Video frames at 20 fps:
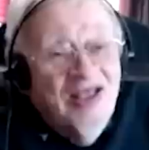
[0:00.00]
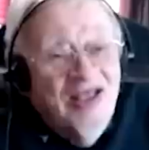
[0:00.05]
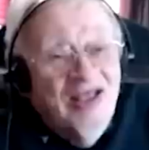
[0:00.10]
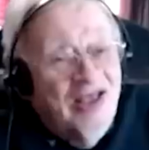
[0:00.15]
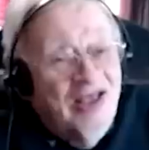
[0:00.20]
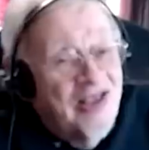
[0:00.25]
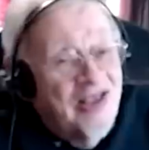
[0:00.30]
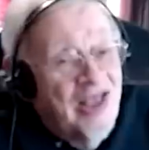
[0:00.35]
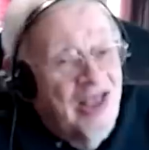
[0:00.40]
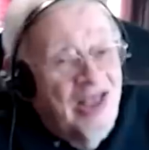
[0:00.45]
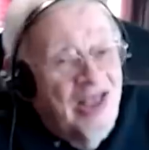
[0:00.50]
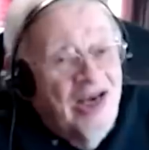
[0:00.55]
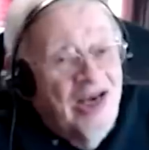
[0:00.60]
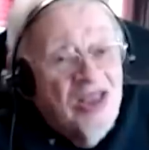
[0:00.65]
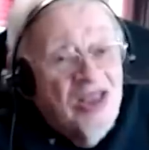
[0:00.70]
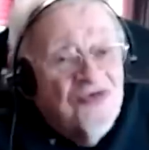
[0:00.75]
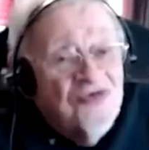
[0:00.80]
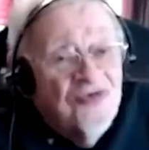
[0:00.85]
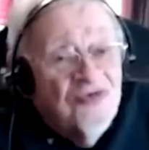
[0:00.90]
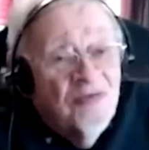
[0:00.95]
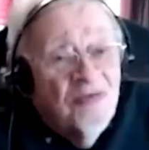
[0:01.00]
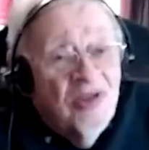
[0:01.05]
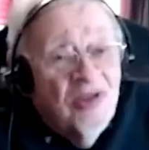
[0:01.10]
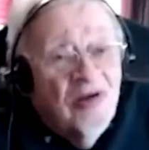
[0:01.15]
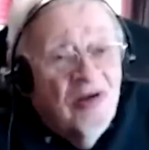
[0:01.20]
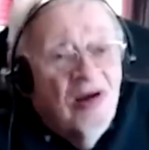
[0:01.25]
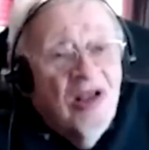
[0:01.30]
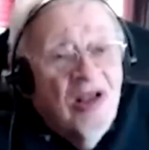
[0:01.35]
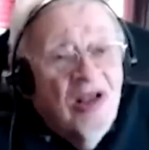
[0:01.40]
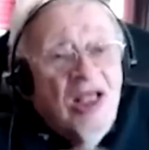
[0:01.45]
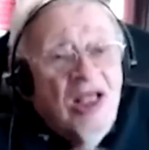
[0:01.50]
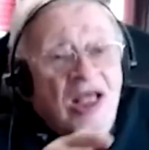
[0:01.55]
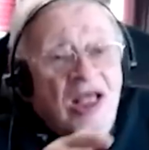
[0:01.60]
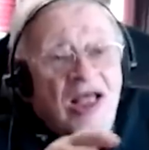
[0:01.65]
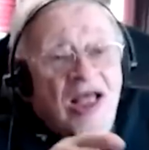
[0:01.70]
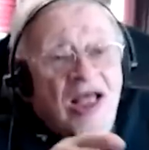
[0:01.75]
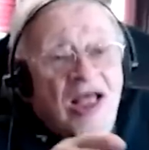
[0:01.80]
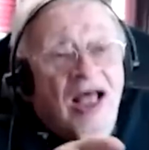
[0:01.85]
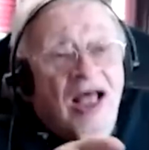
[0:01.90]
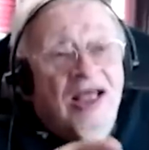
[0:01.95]
It is familiar.
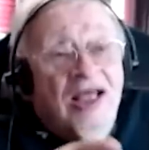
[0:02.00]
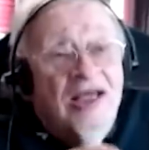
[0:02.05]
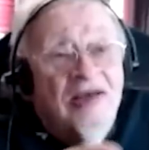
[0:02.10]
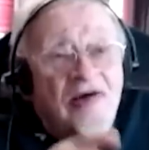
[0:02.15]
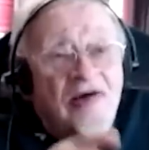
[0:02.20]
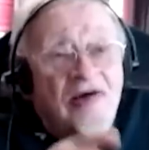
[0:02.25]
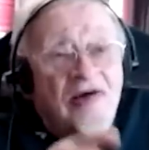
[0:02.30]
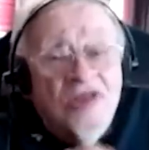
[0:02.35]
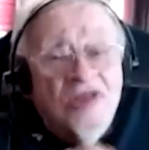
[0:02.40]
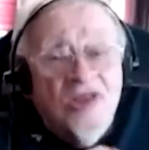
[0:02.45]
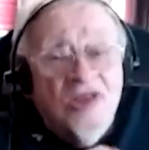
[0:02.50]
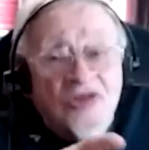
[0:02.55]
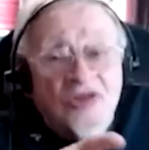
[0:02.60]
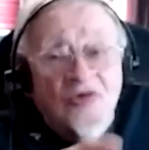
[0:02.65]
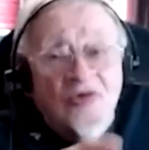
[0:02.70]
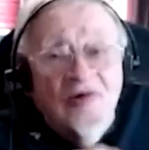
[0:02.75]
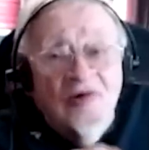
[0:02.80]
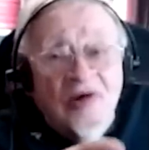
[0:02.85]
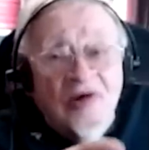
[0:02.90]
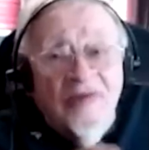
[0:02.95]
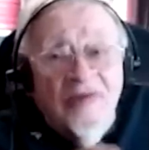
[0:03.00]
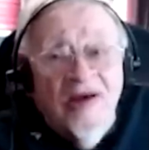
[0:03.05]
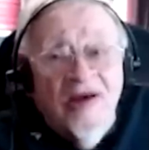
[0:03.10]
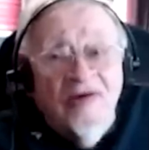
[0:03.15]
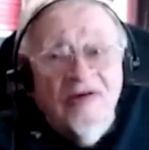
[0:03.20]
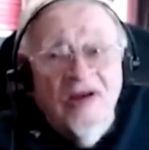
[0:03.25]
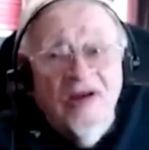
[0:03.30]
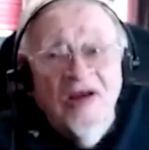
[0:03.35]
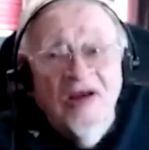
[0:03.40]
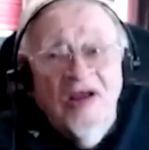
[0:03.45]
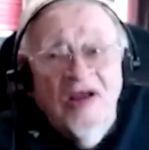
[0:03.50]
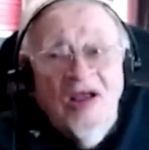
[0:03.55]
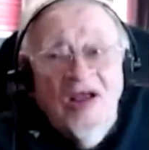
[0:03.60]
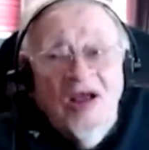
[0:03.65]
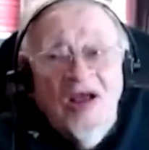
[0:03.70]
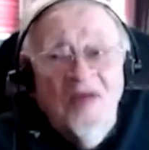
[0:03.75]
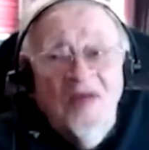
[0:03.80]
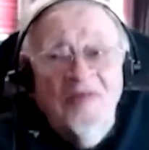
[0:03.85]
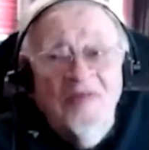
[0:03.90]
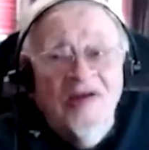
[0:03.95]
And here's a story about
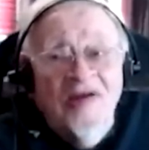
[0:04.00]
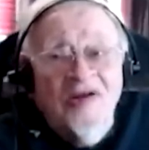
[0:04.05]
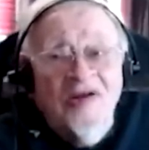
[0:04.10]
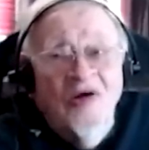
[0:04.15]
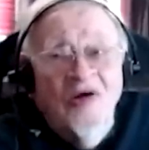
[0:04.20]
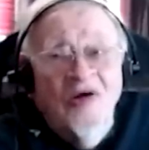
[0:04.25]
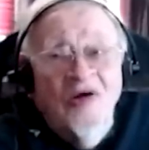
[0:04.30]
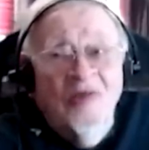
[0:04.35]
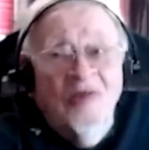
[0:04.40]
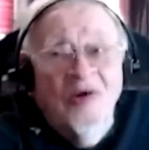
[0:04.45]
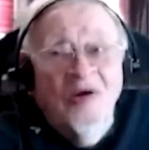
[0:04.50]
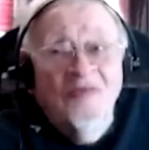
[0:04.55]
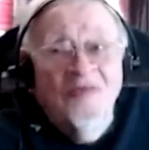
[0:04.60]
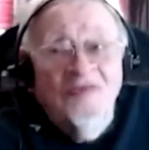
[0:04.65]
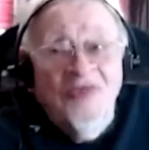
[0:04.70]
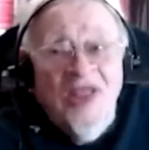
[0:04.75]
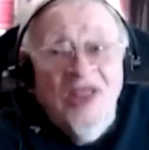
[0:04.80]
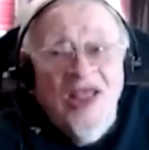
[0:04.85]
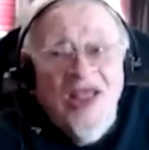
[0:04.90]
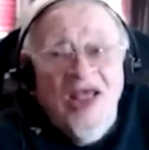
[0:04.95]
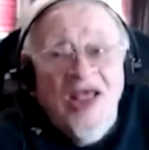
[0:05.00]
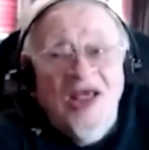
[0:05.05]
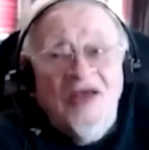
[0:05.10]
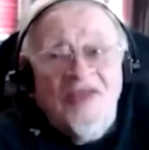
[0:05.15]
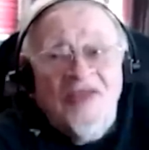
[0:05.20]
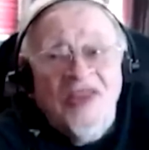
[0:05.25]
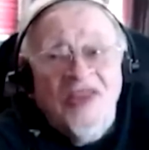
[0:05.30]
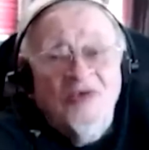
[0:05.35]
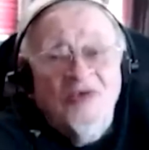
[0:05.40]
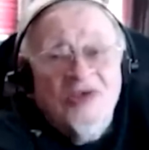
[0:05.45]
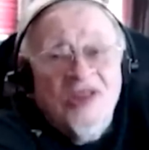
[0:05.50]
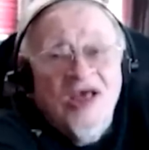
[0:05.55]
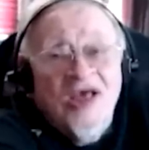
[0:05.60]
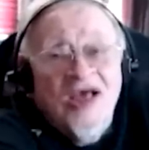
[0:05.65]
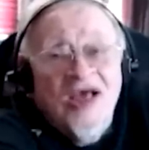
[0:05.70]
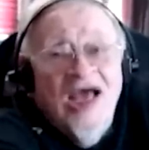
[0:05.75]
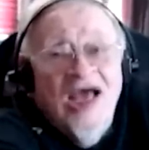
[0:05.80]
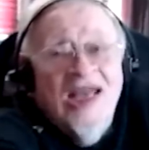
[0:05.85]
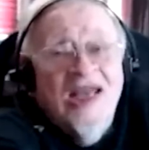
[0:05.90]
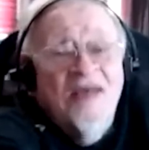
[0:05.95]
Carbo. There was a
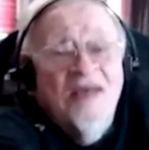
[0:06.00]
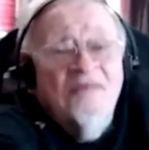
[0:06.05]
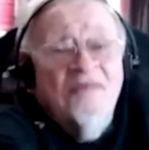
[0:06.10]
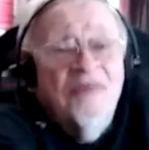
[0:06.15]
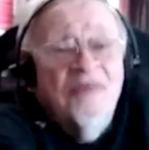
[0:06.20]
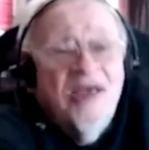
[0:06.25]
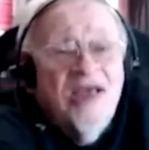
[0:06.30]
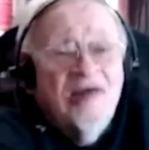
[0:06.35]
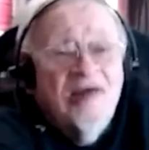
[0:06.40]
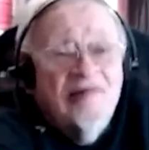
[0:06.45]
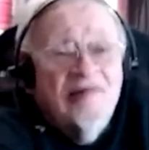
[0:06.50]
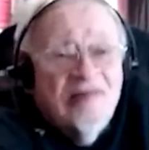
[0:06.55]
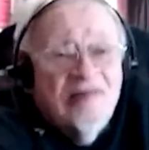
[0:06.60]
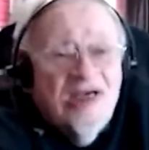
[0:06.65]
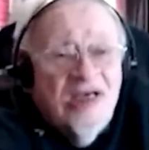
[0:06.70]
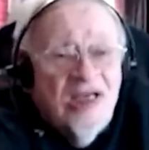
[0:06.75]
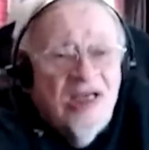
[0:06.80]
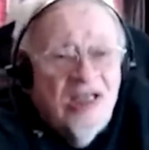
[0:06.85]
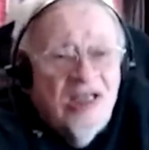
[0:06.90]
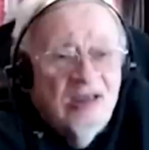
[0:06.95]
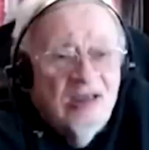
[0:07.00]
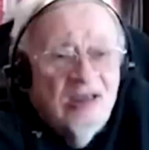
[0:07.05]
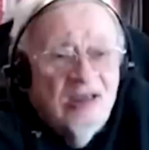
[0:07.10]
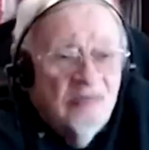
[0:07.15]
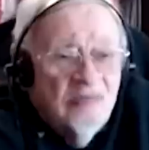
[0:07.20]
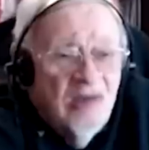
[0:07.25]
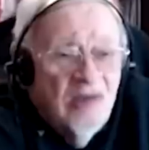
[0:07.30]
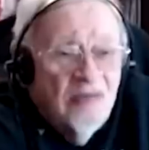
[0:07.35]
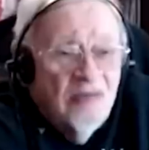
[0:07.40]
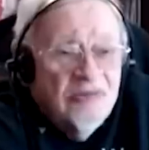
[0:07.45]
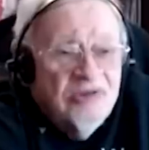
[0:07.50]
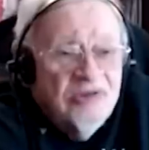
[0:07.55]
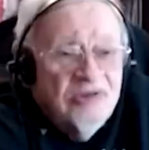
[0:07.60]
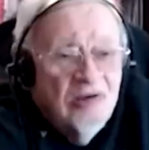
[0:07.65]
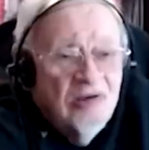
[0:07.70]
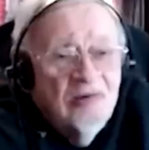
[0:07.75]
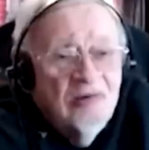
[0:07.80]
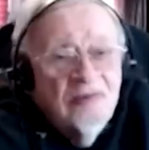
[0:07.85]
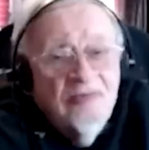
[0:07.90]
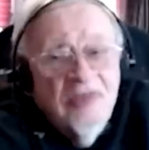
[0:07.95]
guy named Big Greeny, a
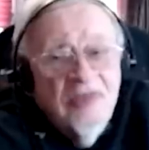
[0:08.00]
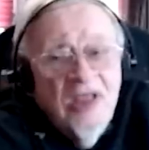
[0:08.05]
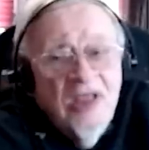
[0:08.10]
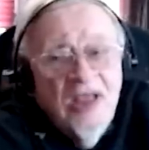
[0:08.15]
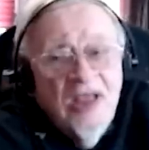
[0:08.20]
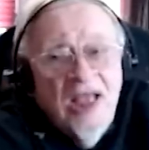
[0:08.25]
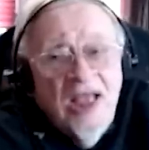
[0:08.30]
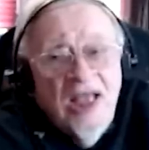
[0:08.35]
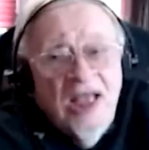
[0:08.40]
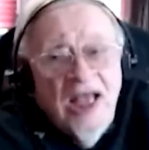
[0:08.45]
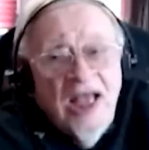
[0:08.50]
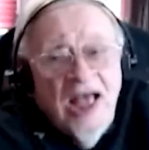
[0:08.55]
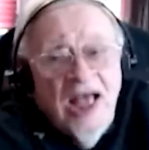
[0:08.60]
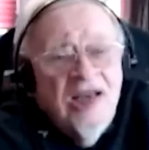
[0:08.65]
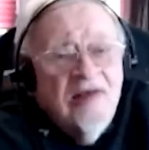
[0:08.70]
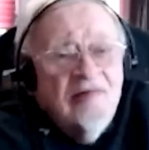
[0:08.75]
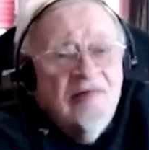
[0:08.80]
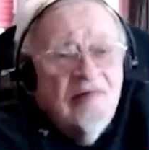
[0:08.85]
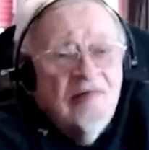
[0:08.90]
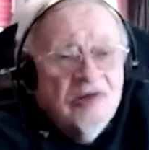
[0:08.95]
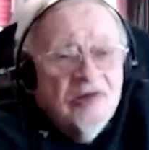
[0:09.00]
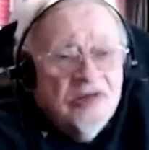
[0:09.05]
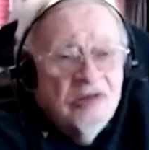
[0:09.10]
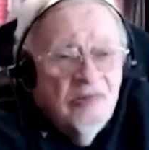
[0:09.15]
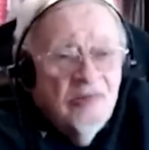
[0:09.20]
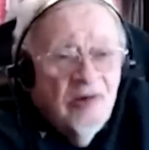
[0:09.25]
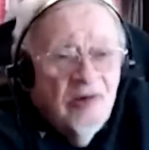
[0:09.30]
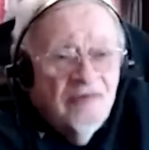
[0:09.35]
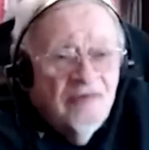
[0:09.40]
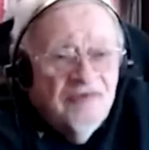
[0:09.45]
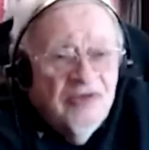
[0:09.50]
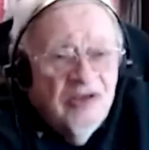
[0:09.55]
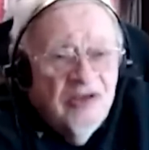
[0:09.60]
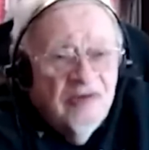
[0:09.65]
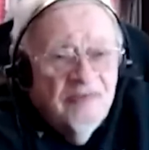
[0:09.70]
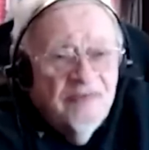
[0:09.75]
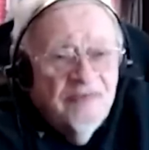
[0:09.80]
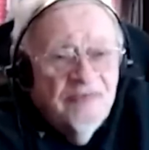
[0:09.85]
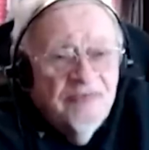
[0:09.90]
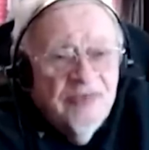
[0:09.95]
mobster, and he crossed the mafia.
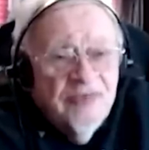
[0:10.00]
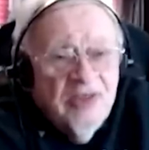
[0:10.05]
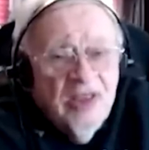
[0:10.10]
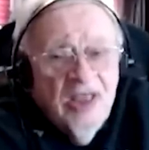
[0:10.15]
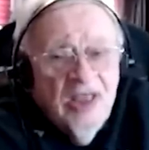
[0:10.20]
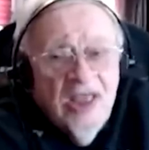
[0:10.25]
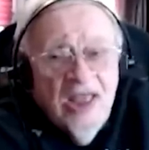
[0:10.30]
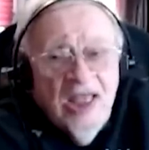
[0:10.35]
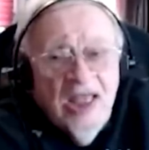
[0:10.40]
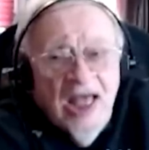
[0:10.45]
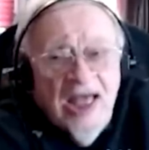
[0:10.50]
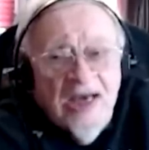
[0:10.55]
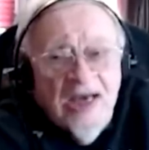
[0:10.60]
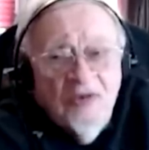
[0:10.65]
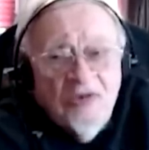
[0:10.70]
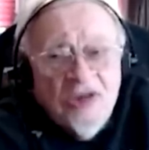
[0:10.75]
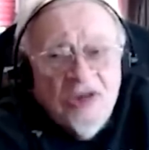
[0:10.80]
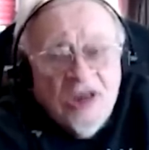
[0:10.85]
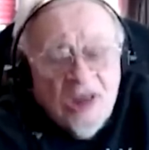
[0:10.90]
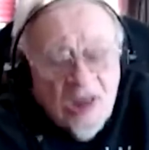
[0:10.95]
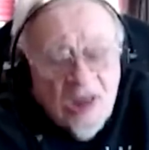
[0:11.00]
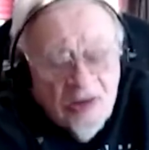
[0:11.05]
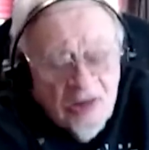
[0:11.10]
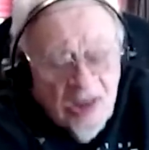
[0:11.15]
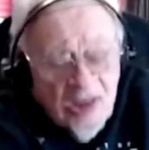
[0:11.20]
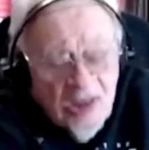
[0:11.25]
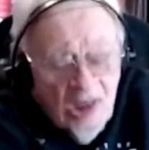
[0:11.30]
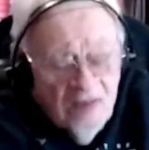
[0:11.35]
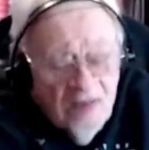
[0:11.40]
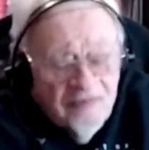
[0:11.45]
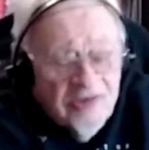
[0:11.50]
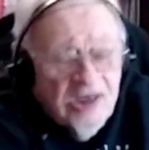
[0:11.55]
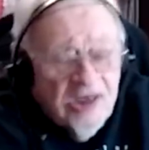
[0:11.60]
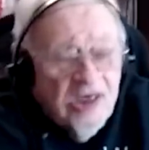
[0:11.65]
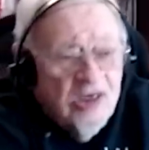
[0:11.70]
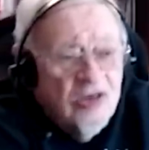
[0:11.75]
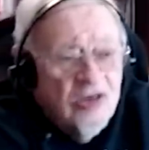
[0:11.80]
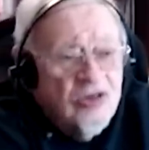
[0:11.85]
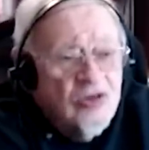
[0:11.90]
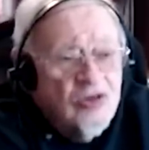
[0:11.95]
And he was living
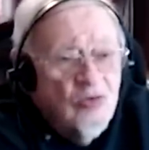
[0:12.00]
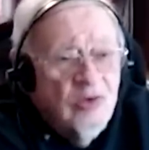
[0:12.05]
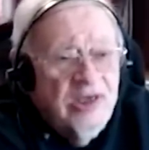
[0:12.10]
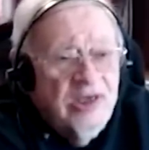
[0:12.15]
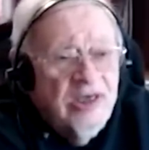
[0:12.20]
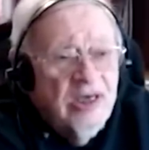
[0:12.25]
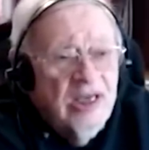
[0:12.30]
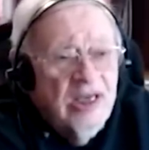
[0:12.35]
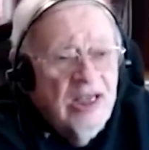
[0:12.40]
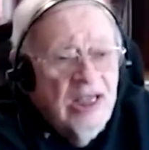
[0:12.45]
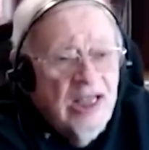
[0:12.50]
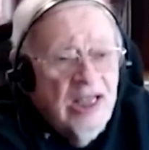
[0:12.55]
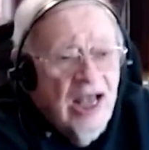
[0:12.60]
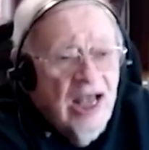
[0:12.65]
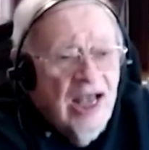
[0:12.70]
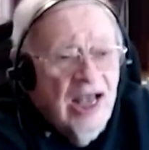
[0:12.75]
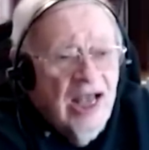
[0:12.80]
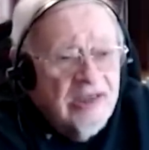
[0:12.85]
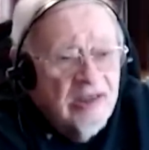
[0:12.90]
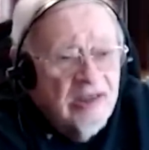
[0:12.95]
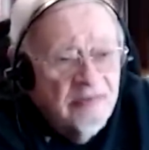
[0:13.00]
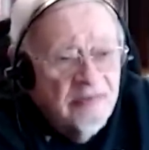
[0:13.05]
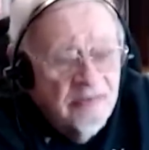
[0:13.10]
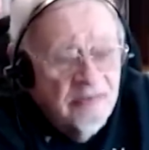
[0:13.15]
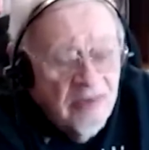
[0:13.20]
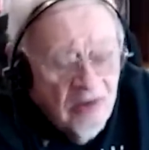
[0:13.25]
in a suite at the